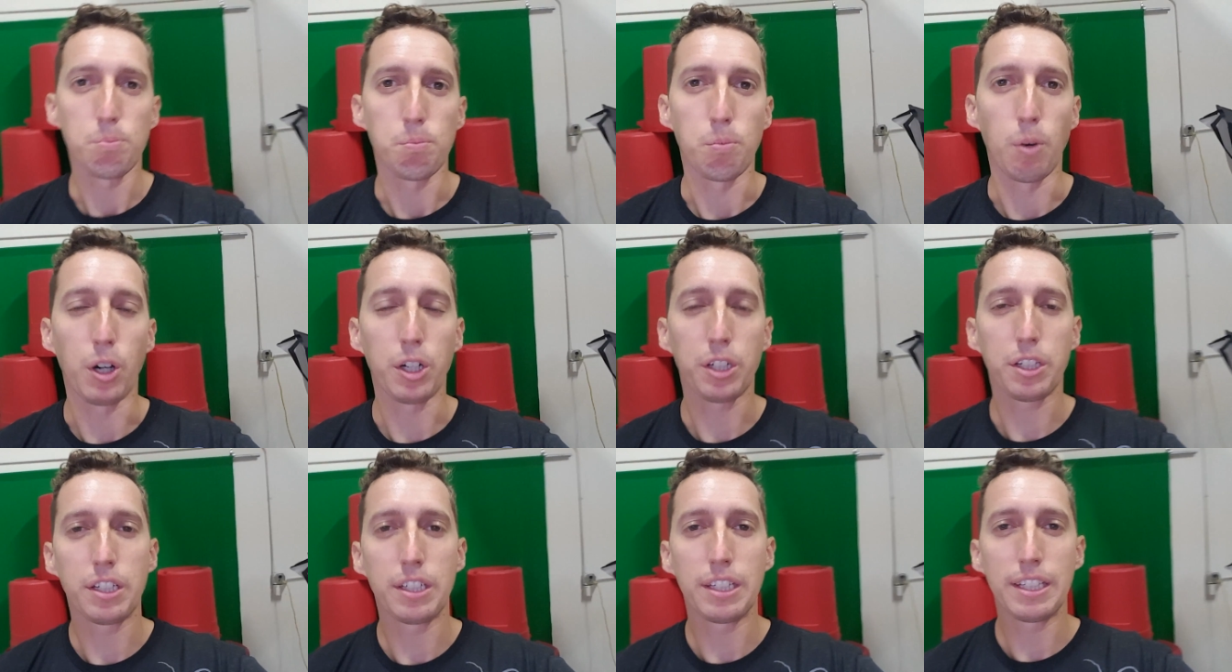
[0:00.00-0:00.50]

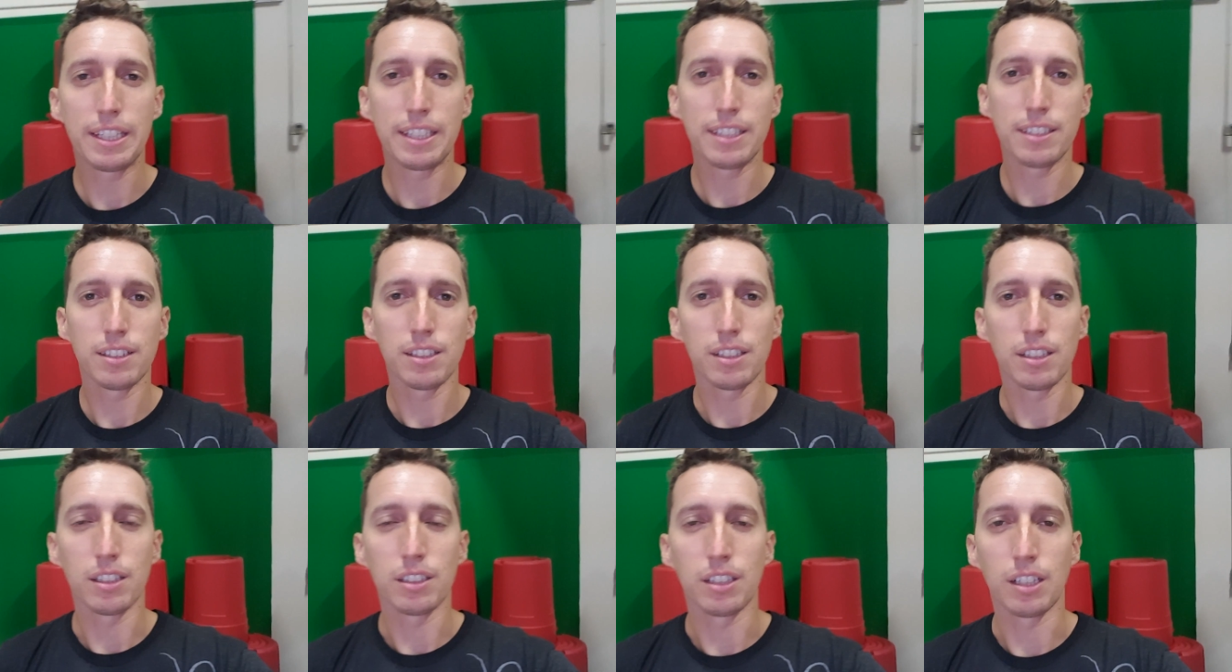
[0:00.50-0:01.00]

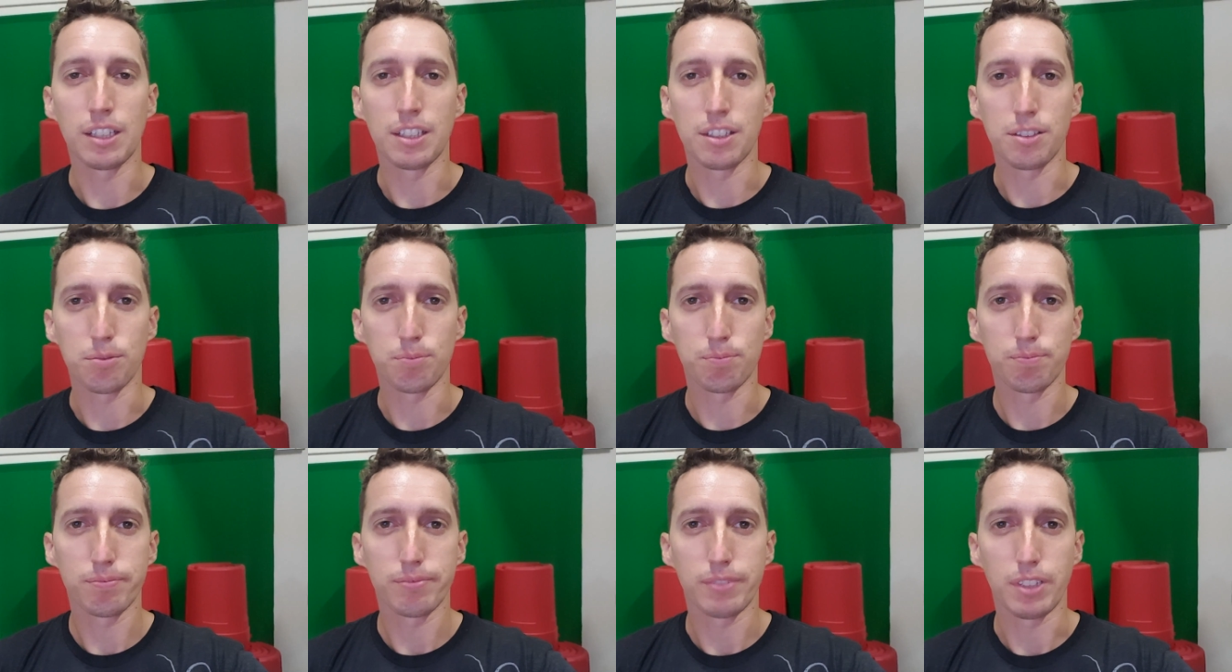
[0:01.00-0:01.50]
marketing uh,
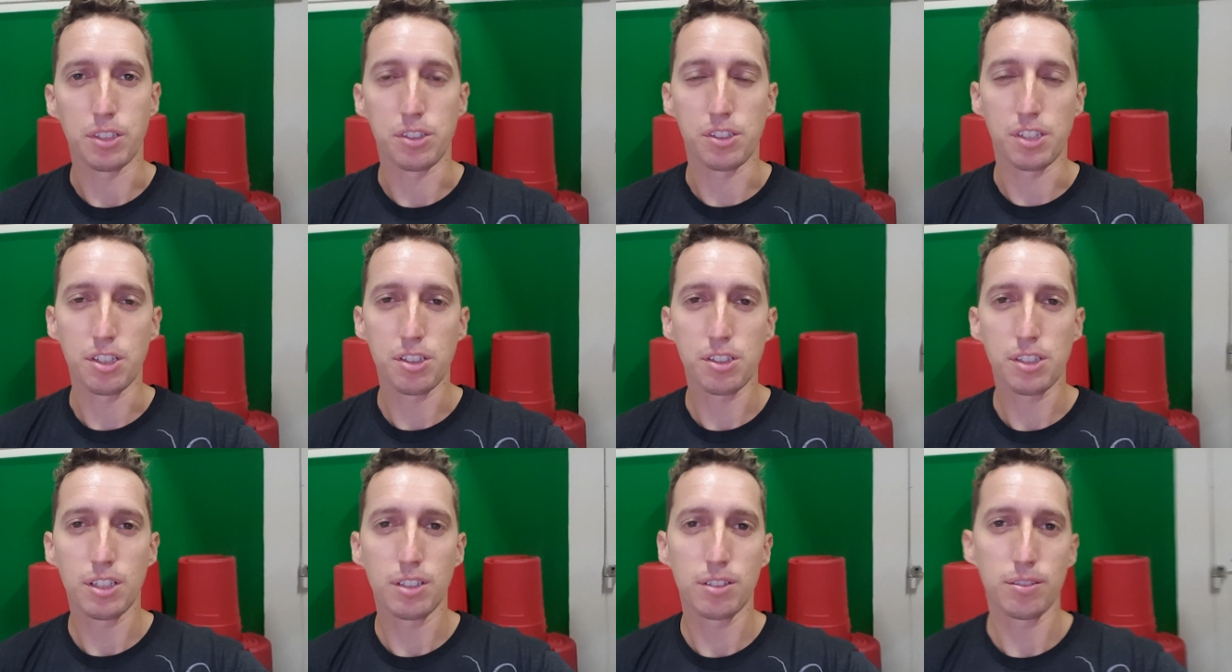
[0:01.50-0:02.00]

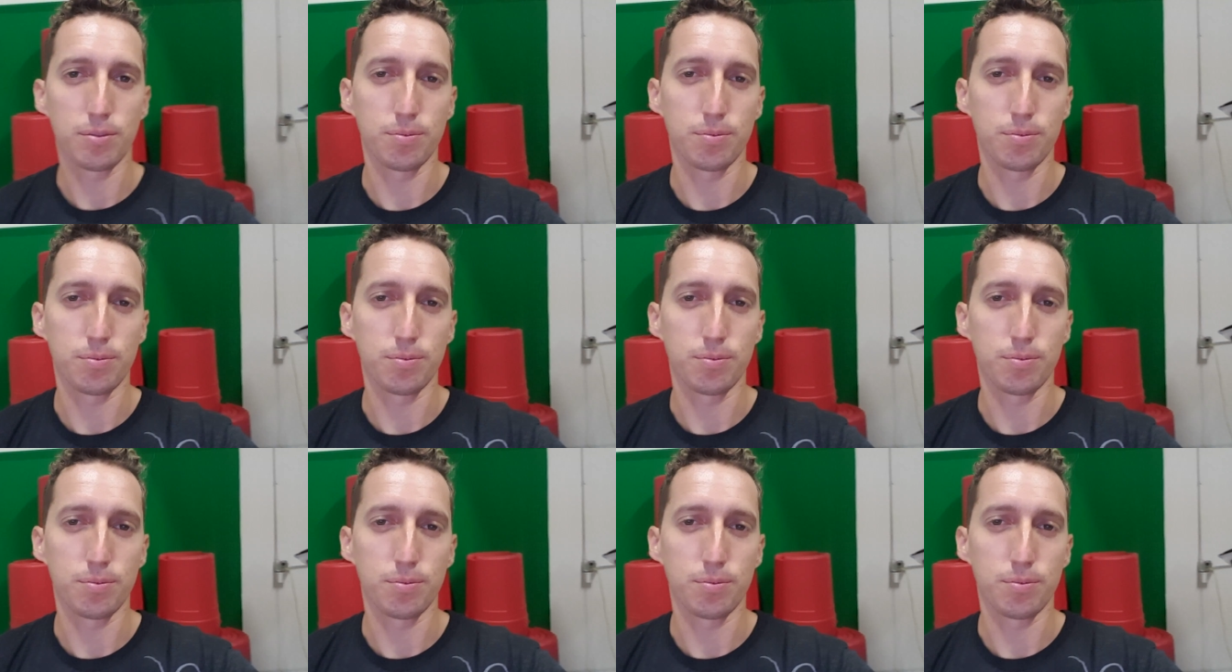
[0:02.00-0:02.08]
assistant.